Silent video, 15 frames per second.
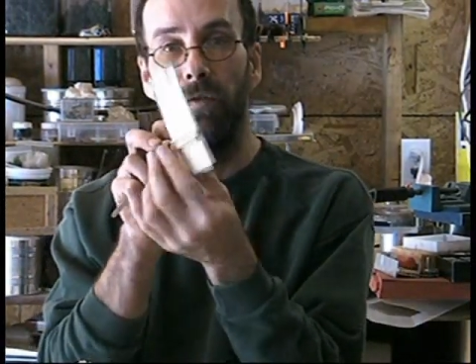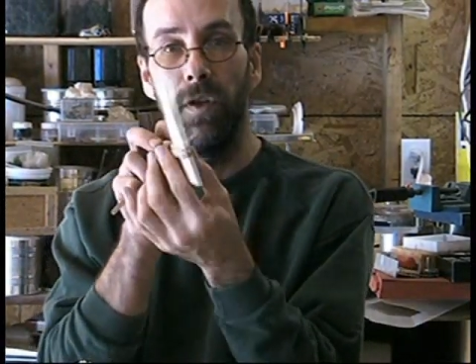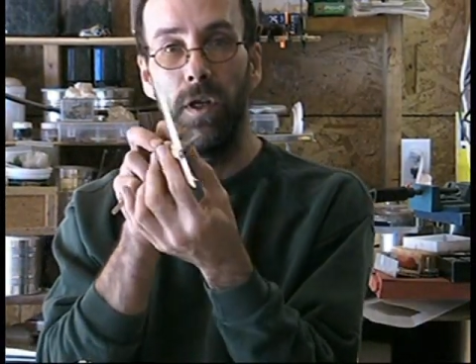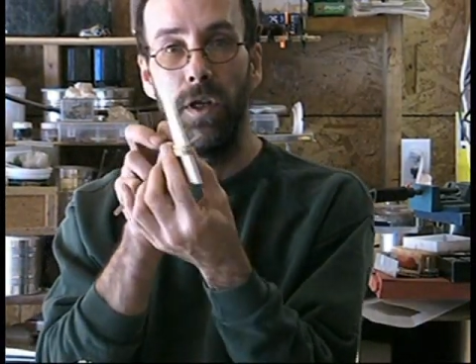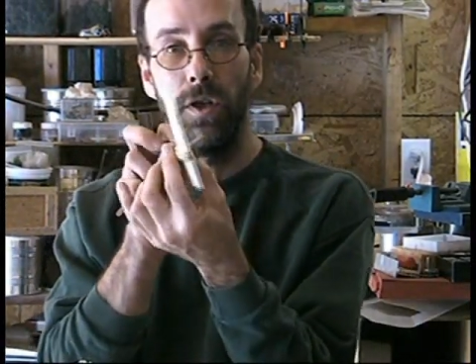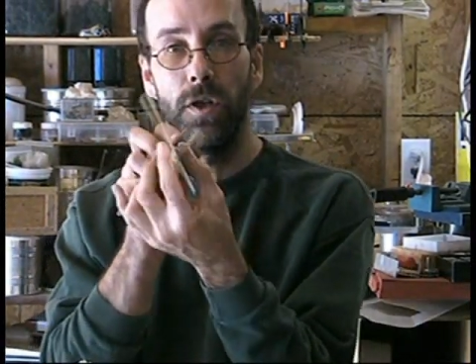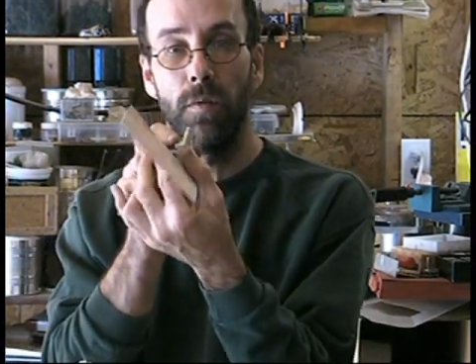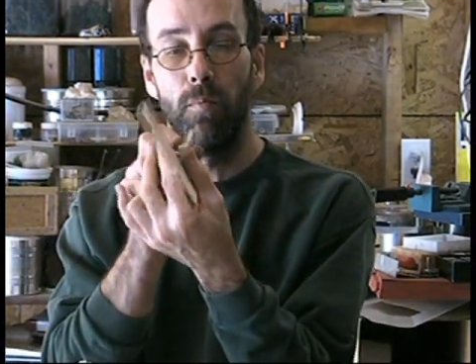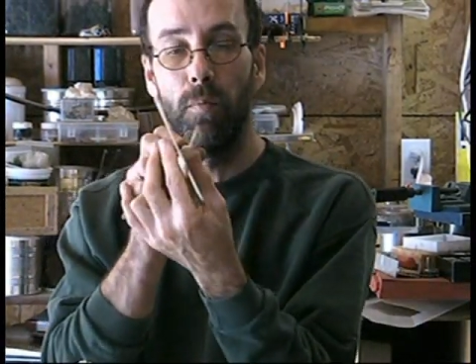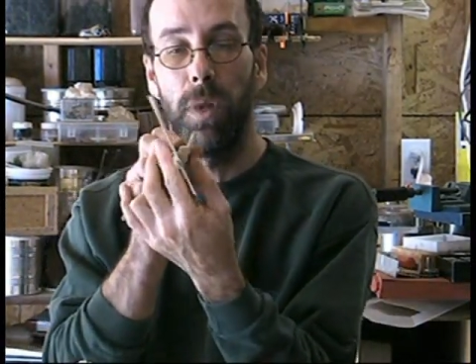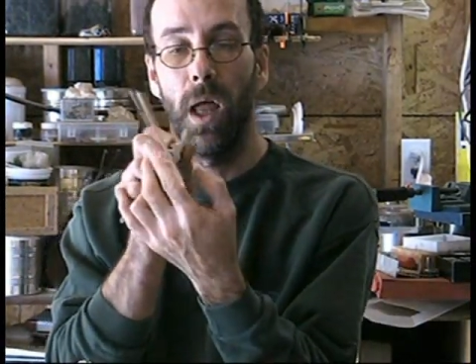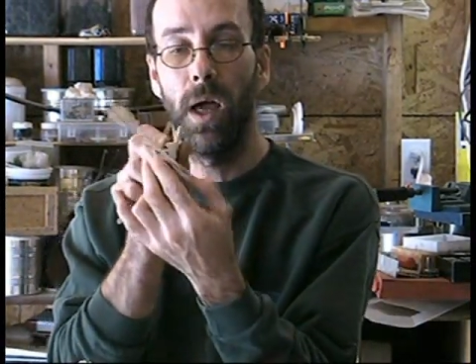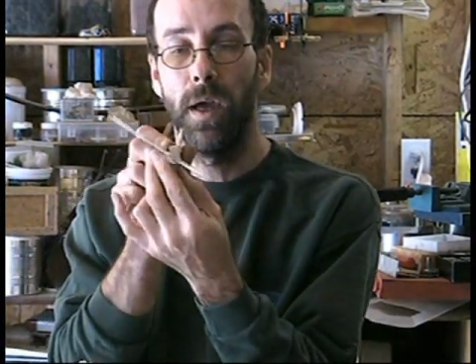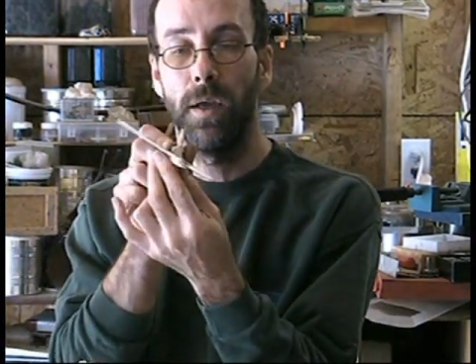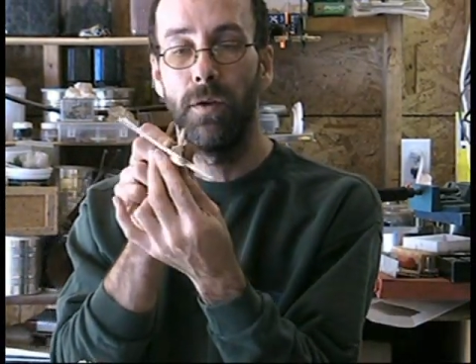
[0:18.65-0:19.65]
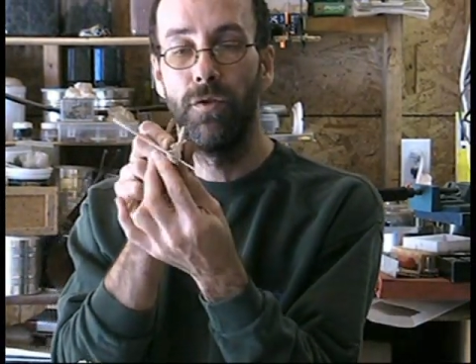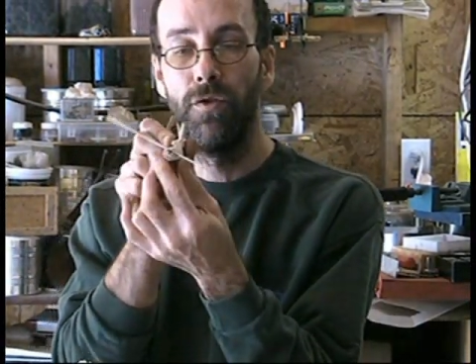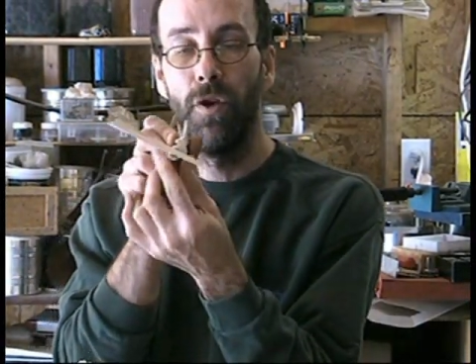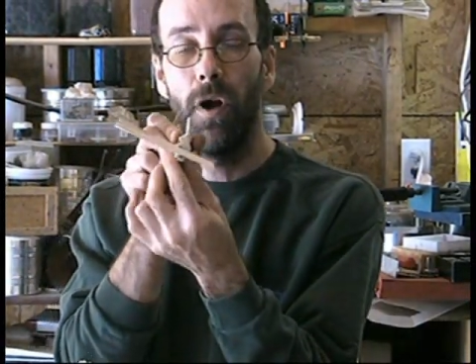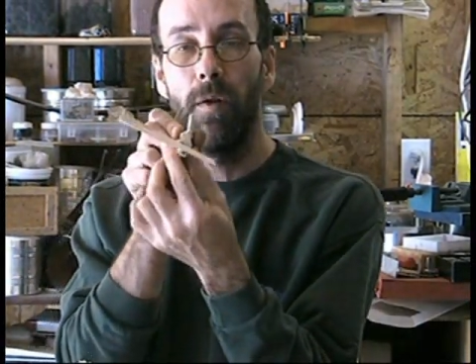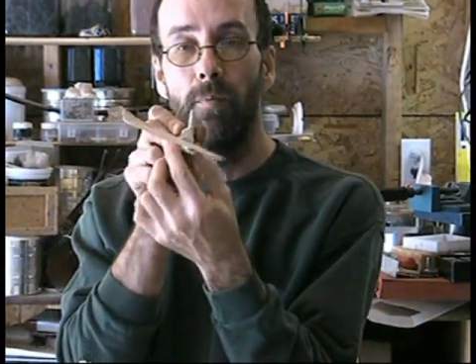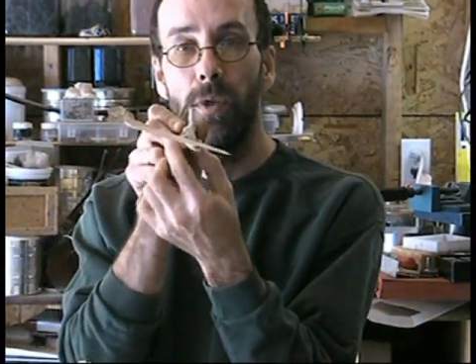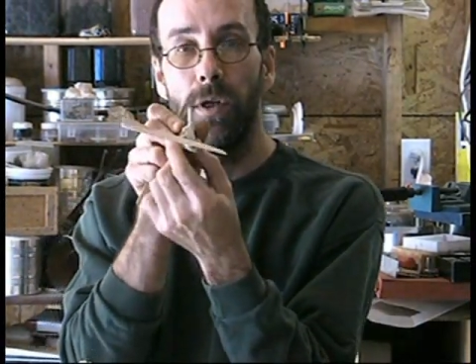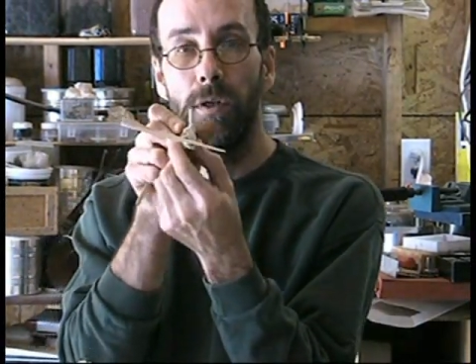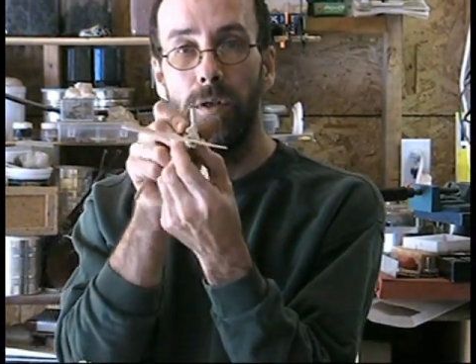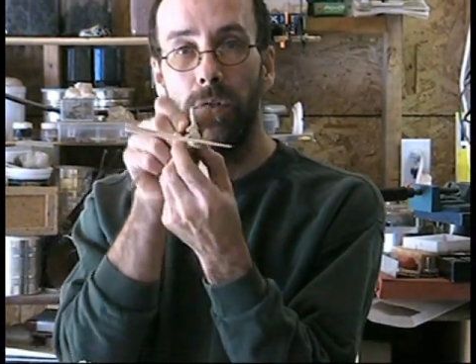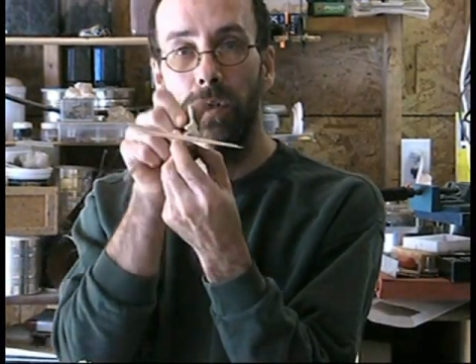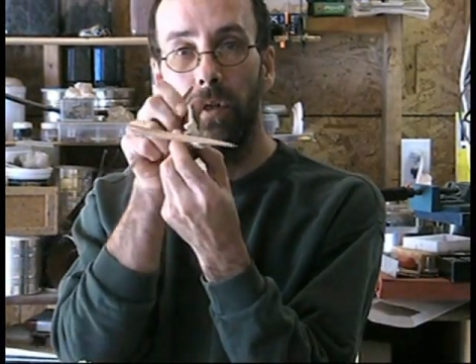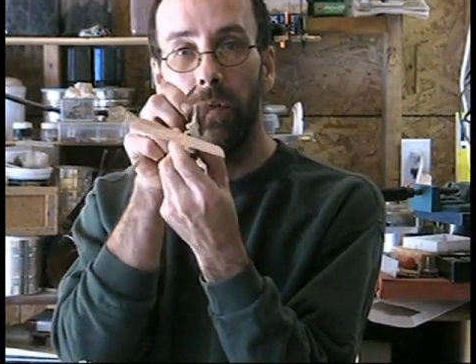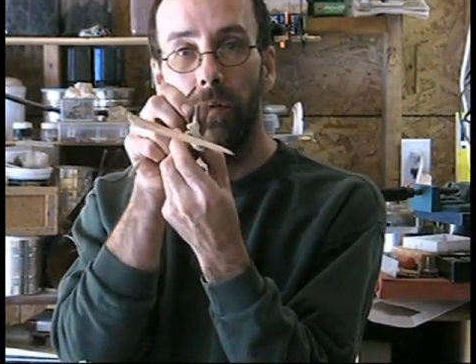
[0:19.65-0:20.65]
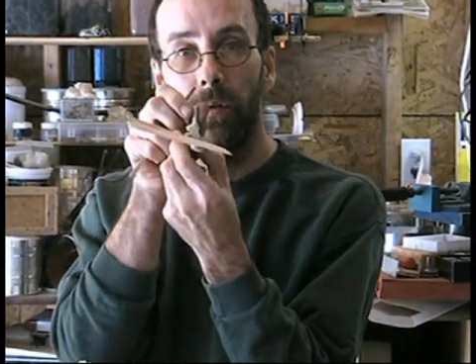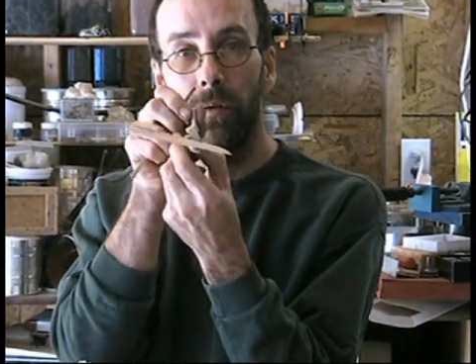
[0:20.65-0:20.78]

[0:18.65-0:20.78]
Venetian blind drawbridge,